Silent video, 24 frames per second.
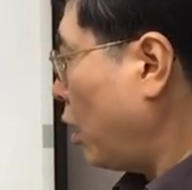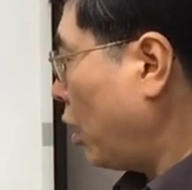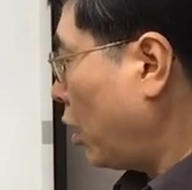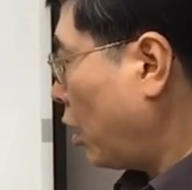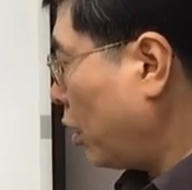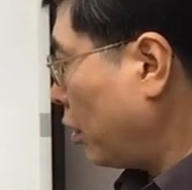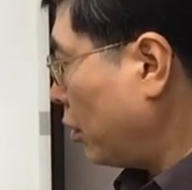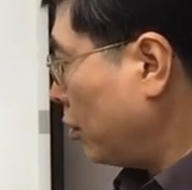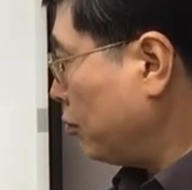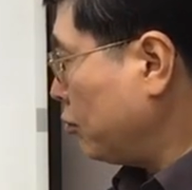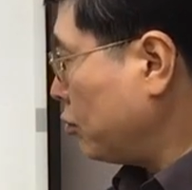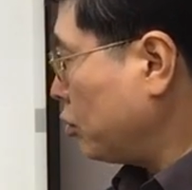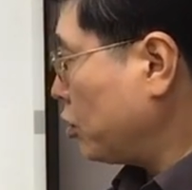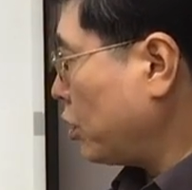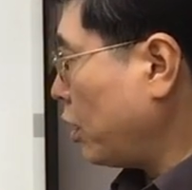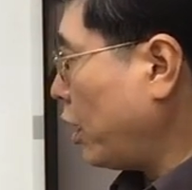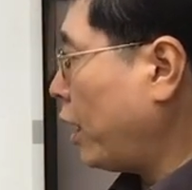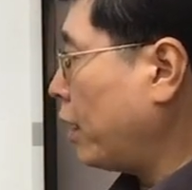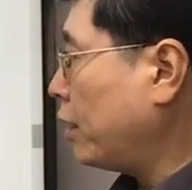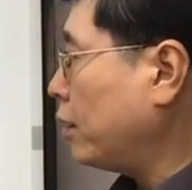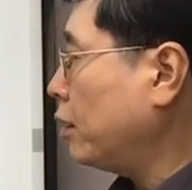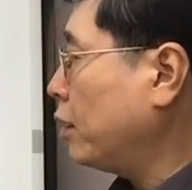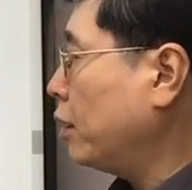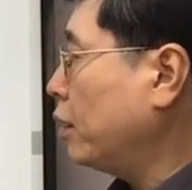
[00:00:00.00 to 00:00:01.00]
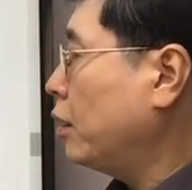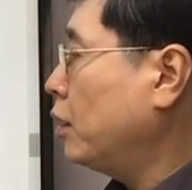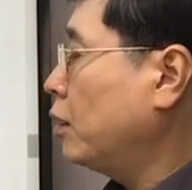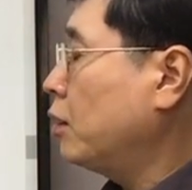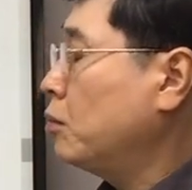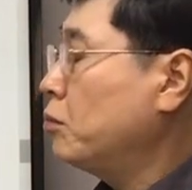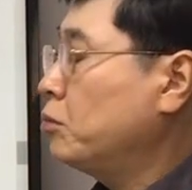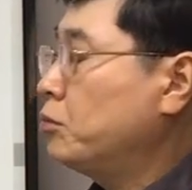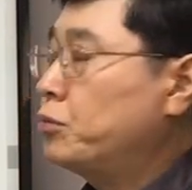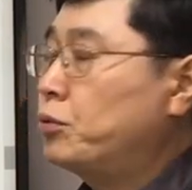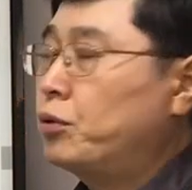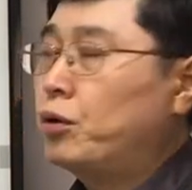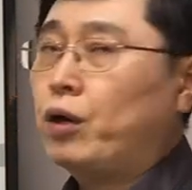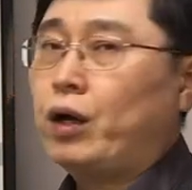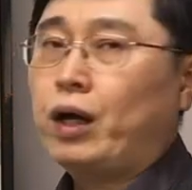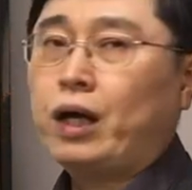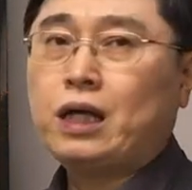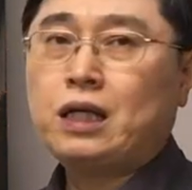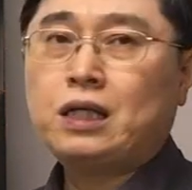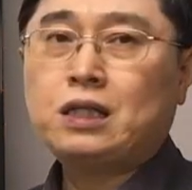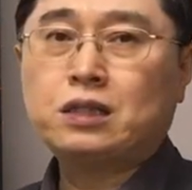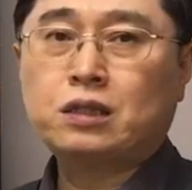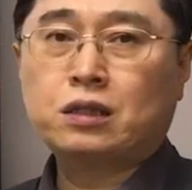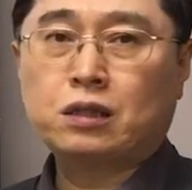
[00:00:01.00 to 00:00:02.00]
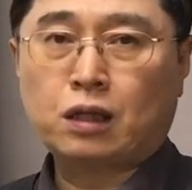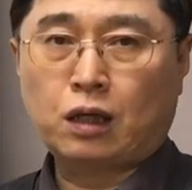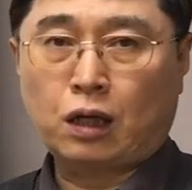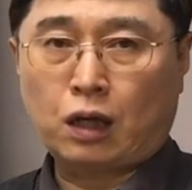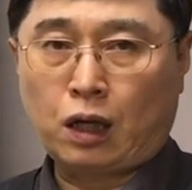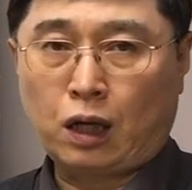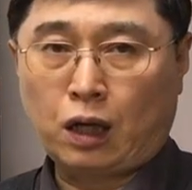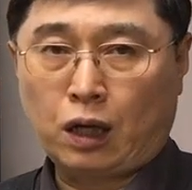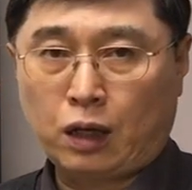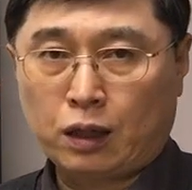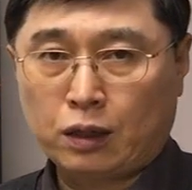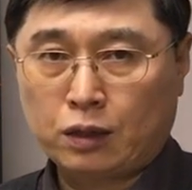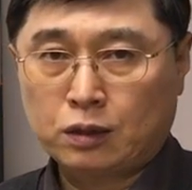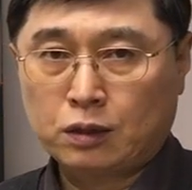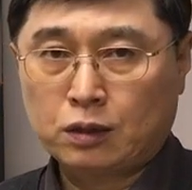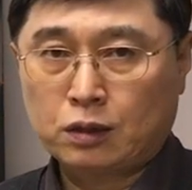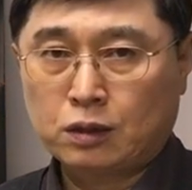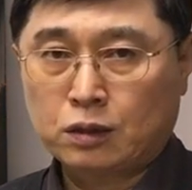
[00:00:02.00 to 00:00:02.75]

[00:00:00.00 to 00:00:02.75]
arms and praised God,